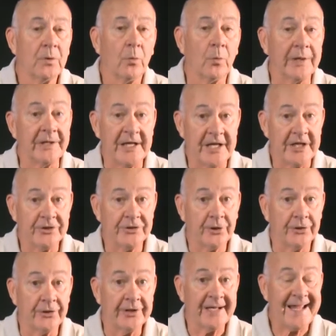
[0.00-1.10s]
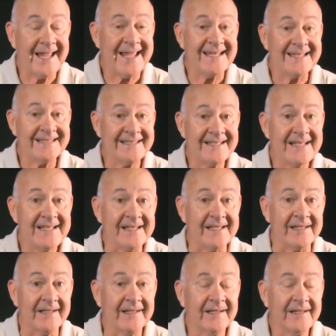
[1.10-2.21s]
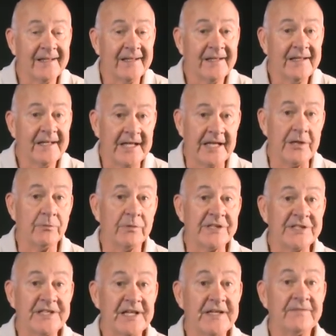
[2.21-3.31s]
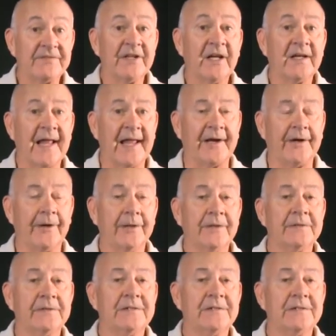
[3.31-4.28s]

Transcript: when he turned 18, he received a letter